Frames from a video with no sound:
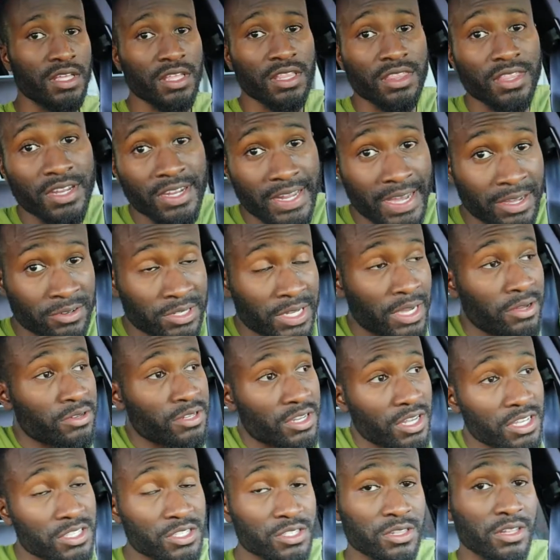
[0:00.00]
The downtown
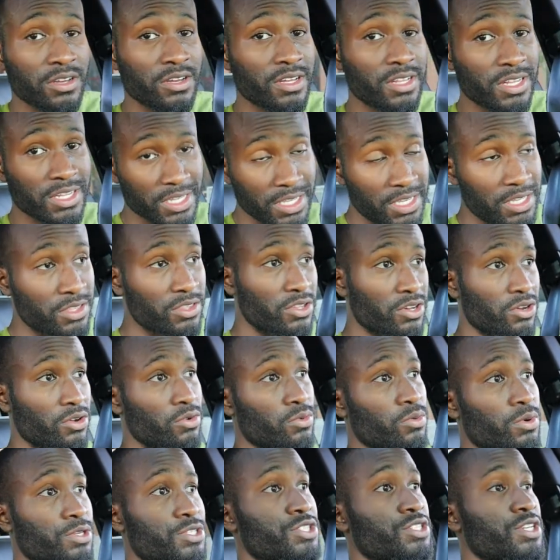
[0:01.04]
does look clean though,
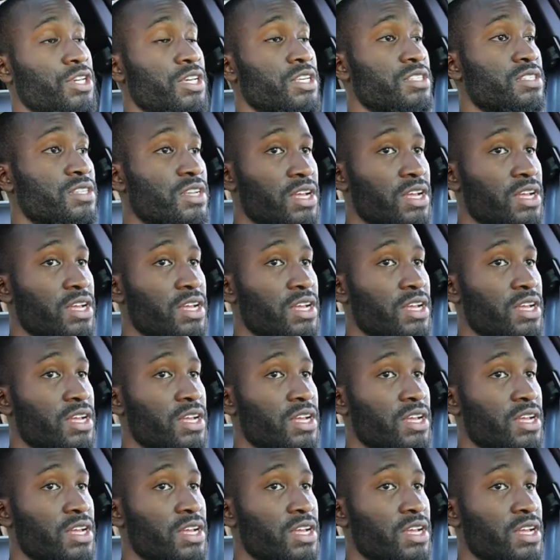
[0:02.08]
which is